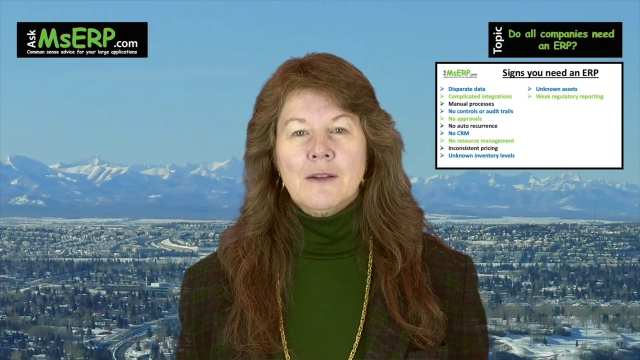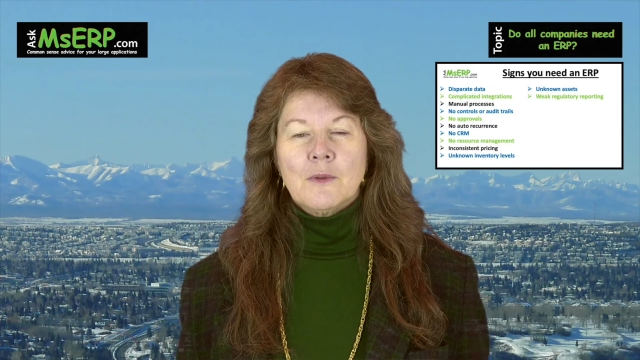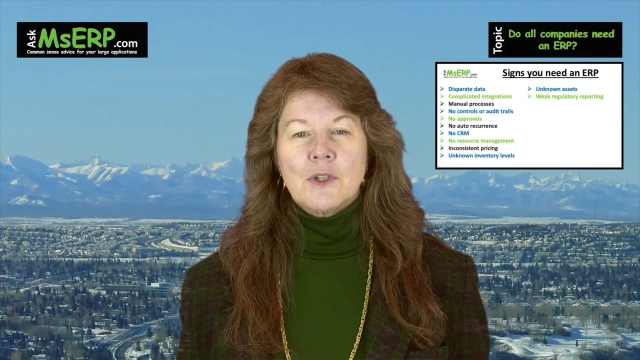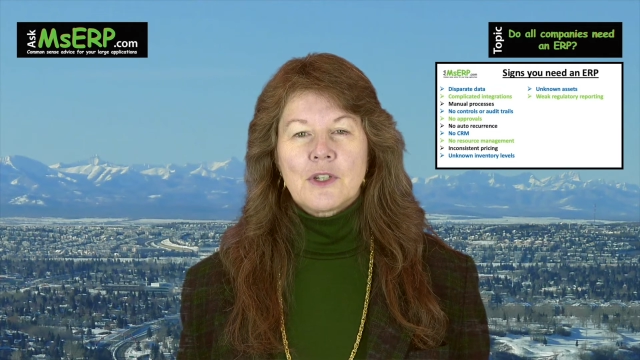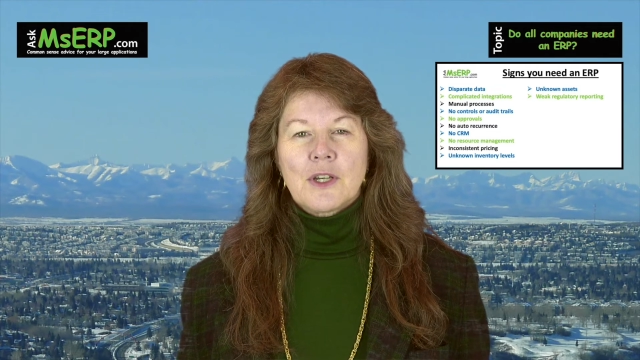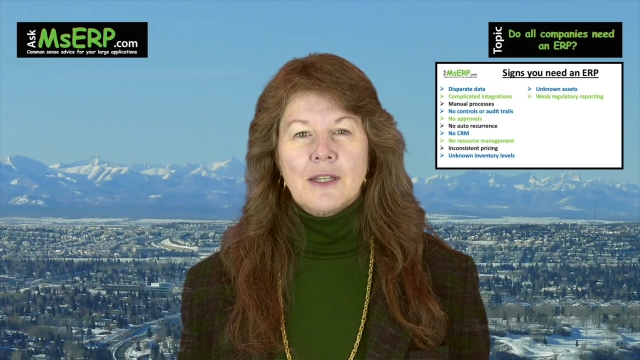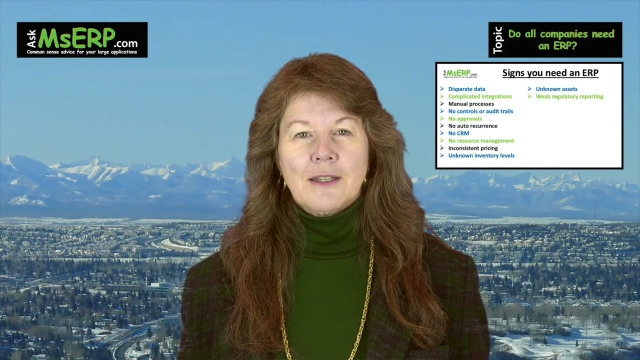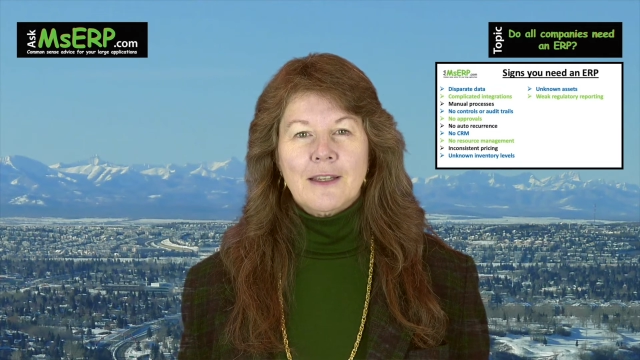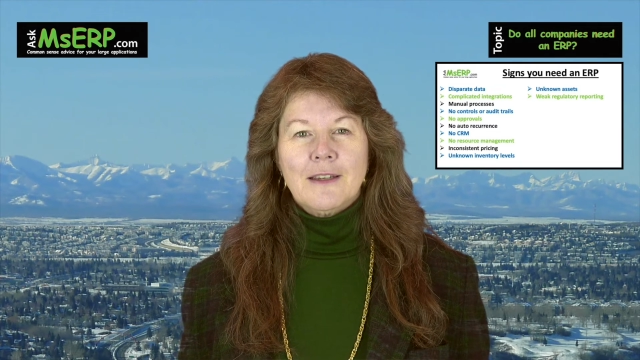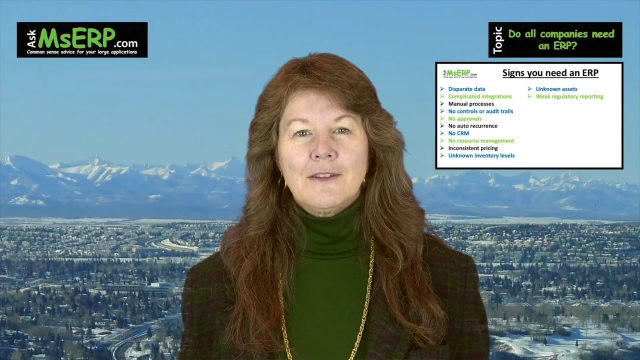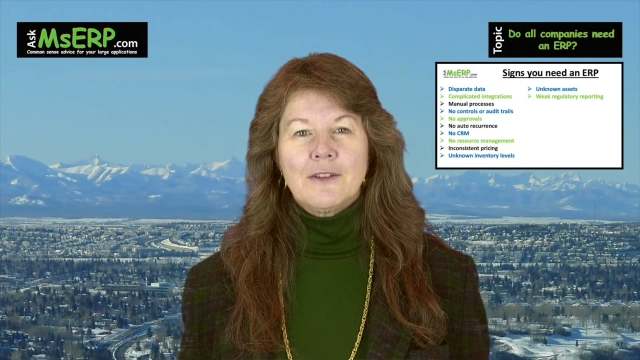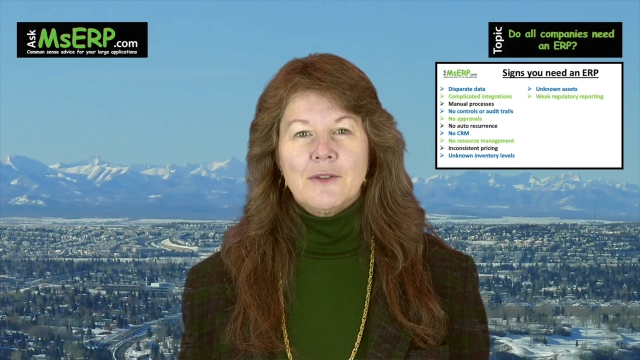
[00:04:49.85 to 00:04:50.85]
which can
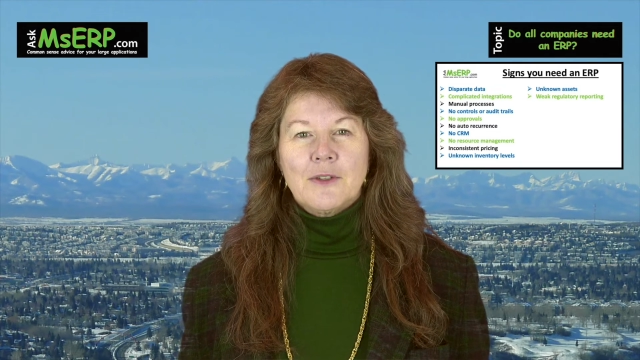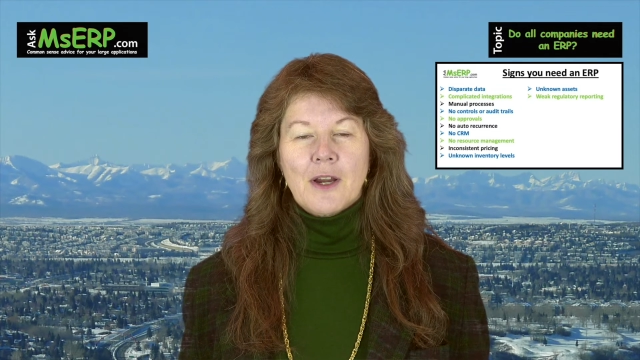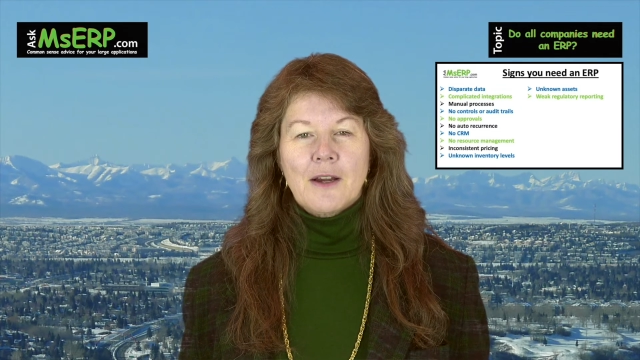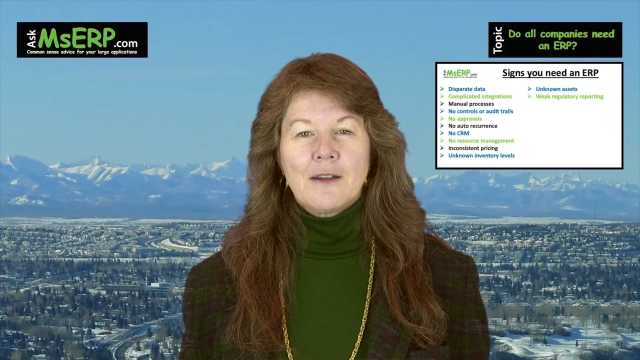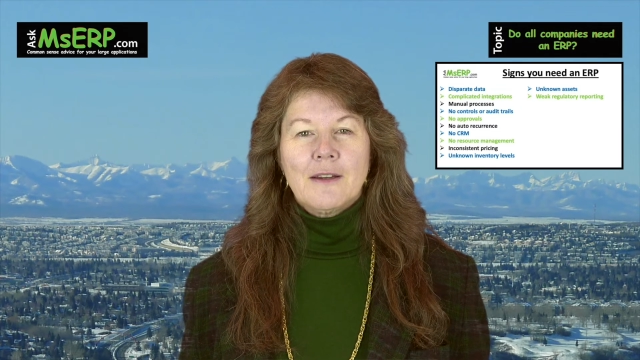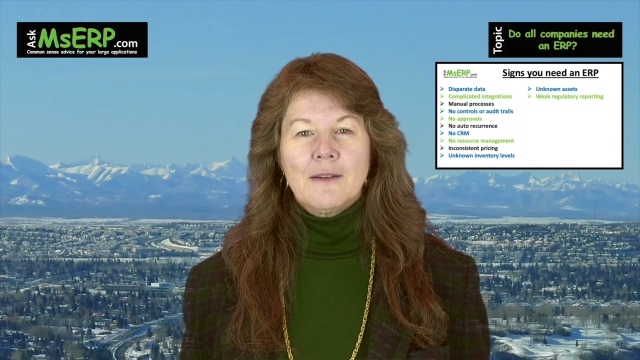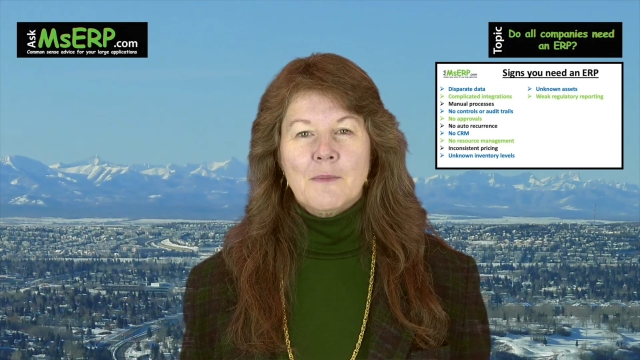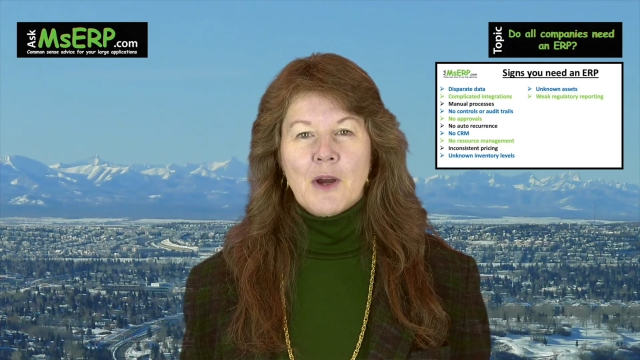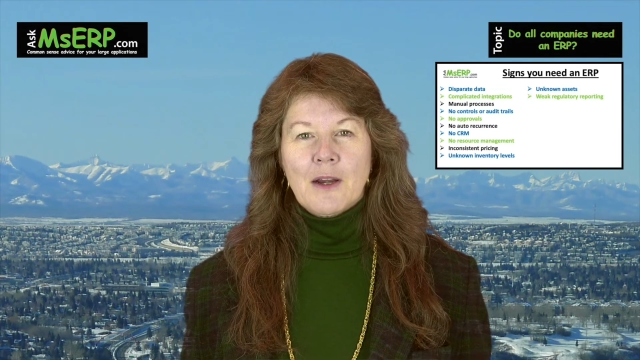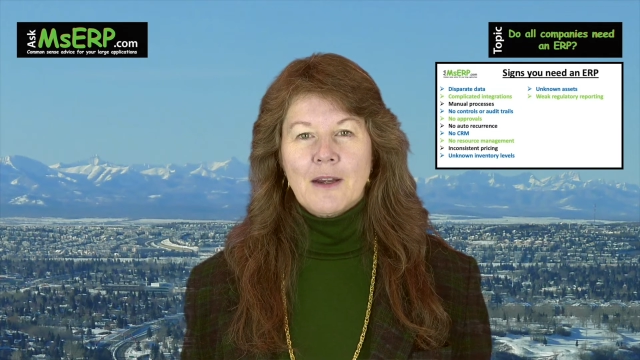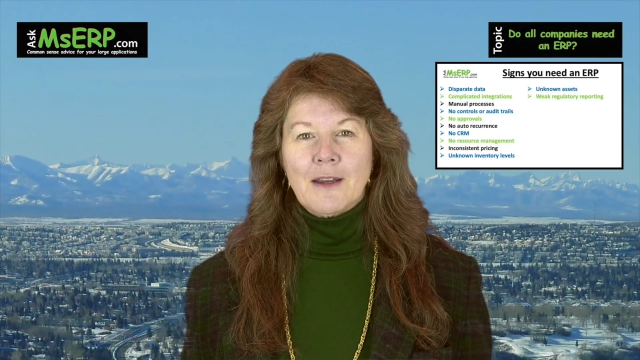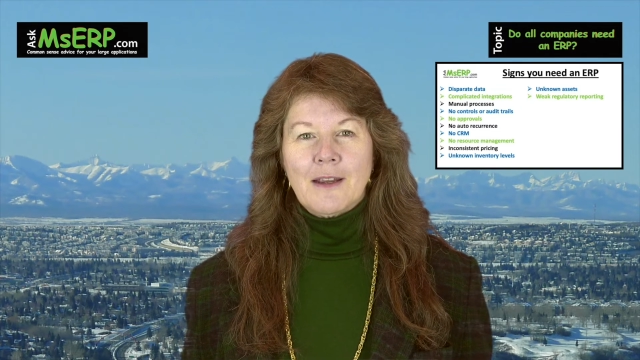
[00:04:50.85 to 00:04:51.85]
lead to targeted
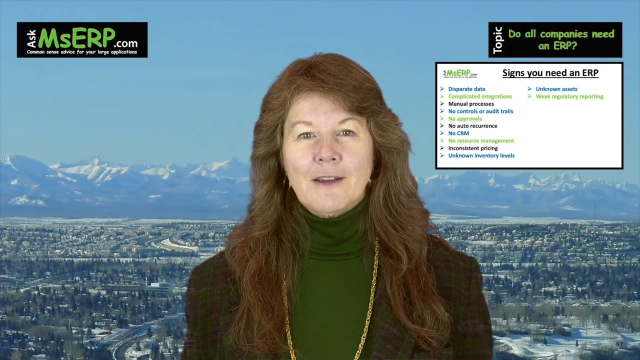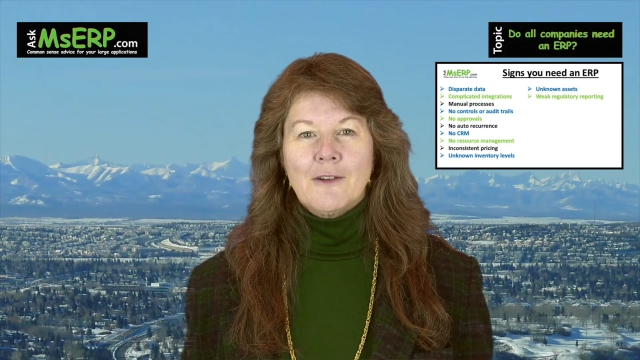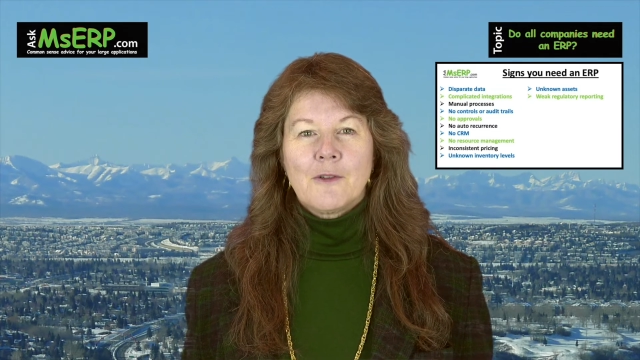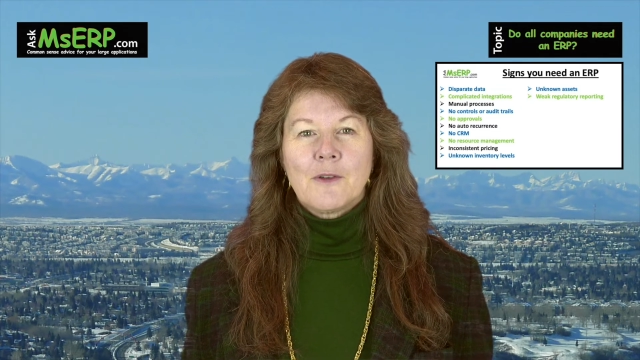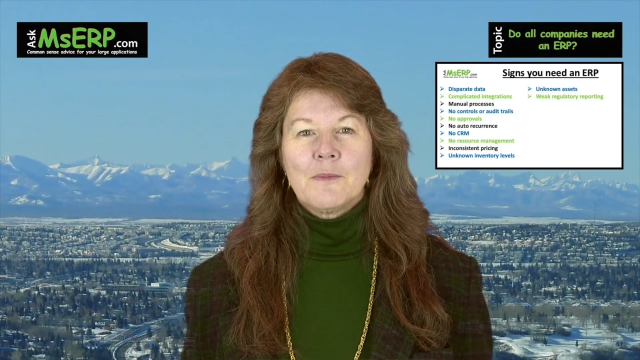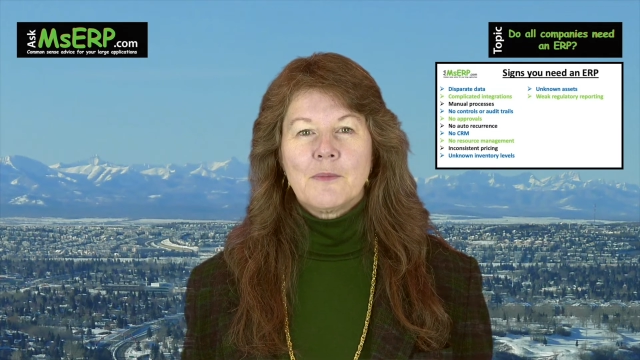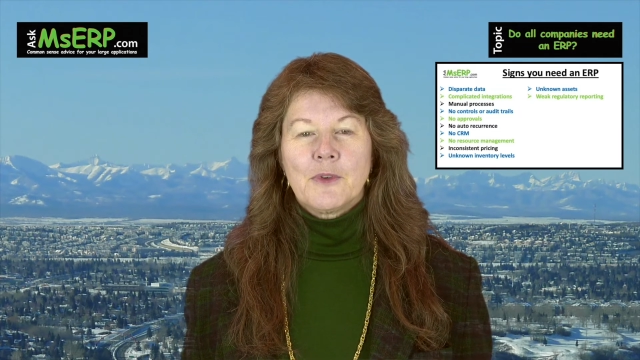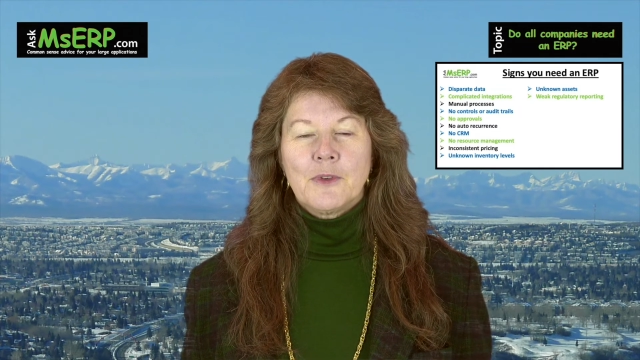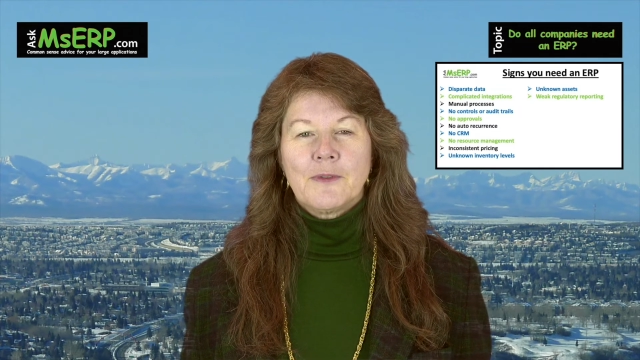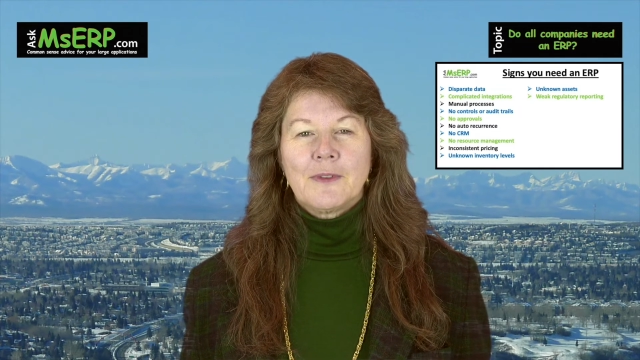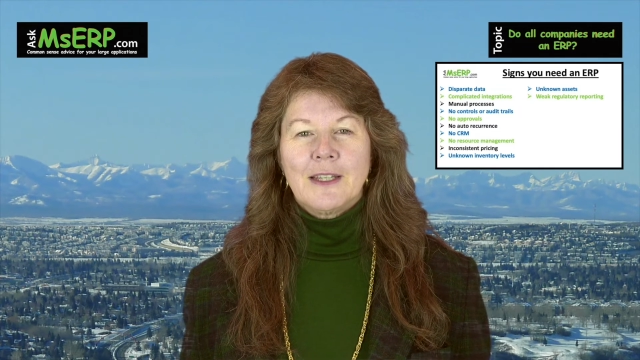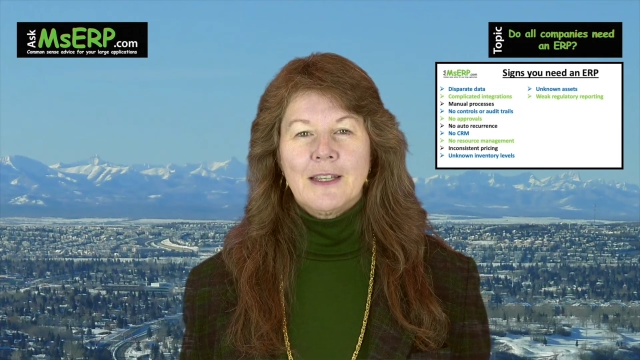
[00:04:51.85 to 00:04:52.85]
marketing or
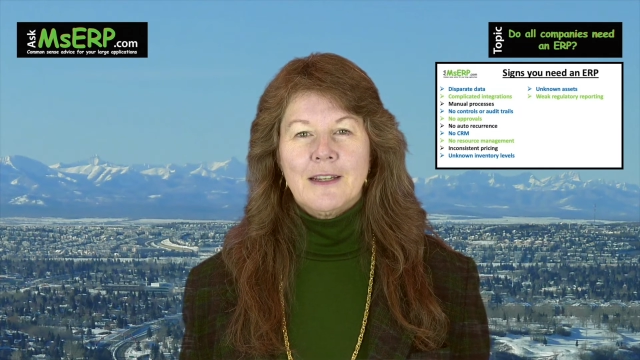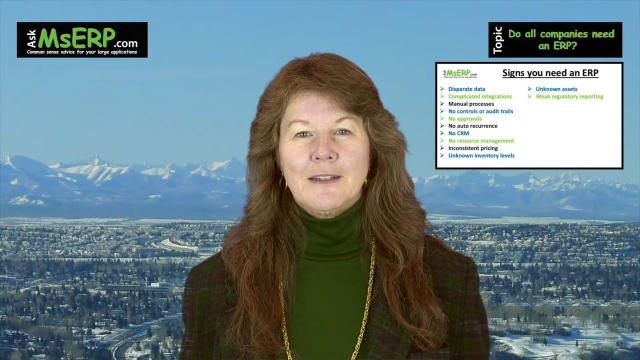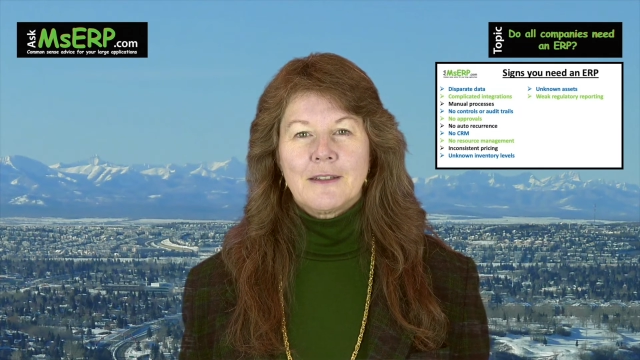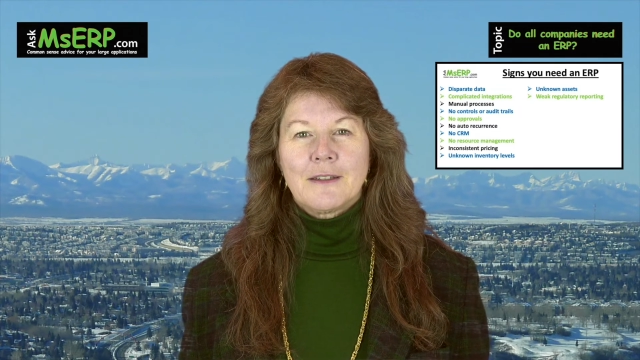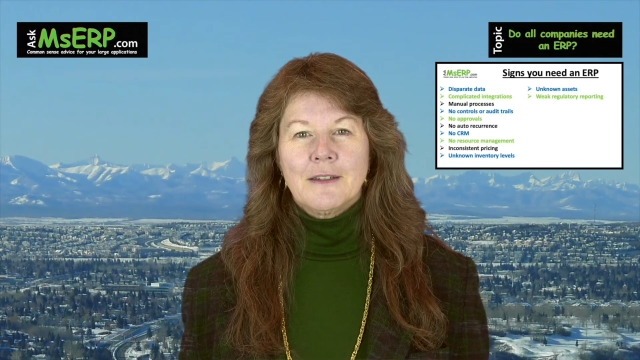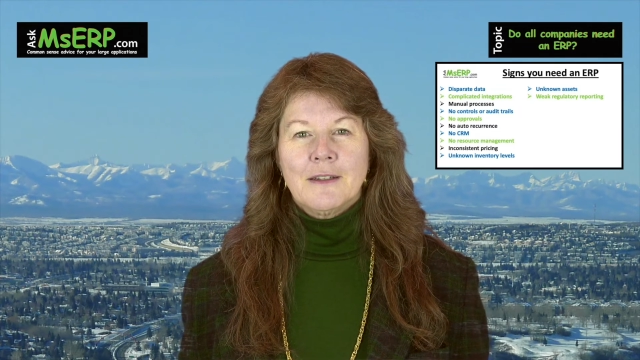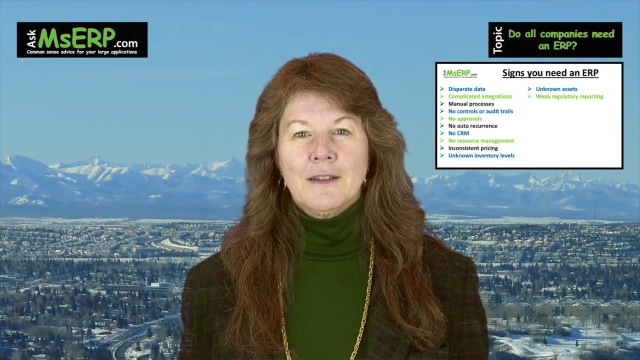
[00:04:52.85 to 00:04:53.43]
improved leads.